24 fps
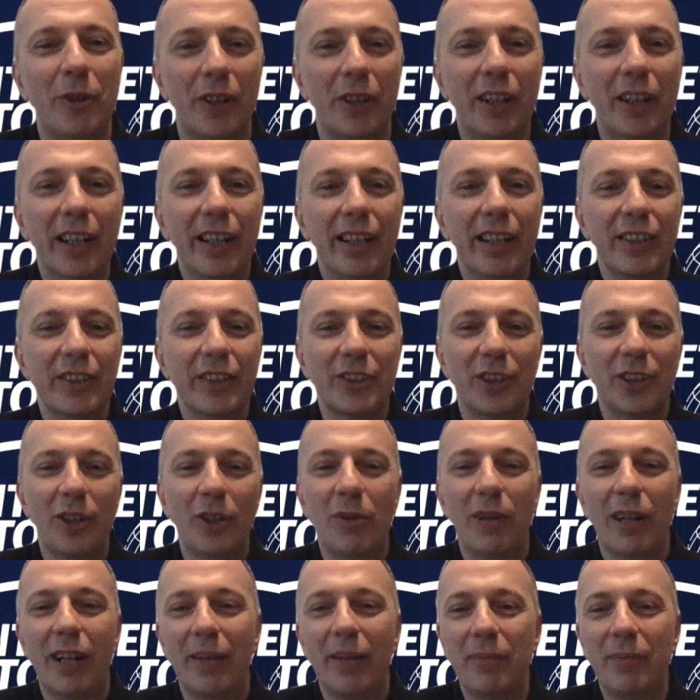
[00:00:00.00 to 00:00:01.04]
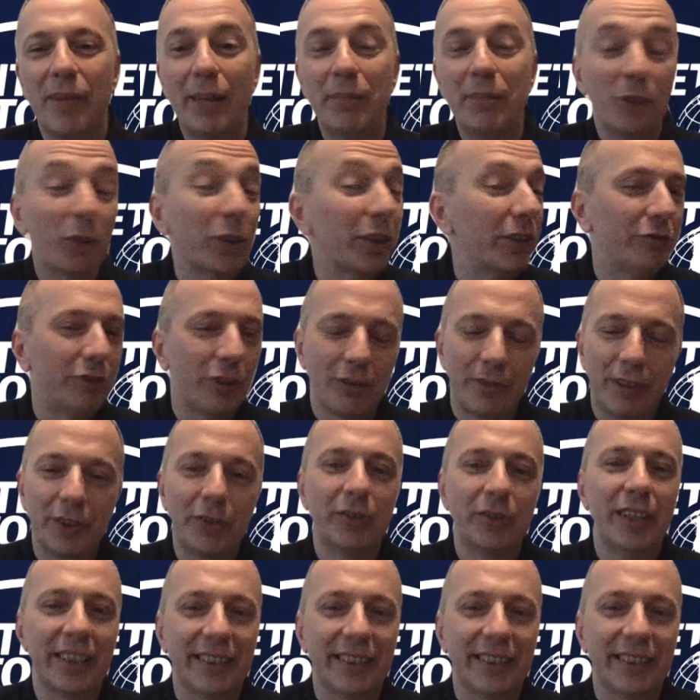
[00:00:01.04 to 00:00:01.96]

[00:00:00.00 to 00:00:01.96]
So I'm looking forward to that,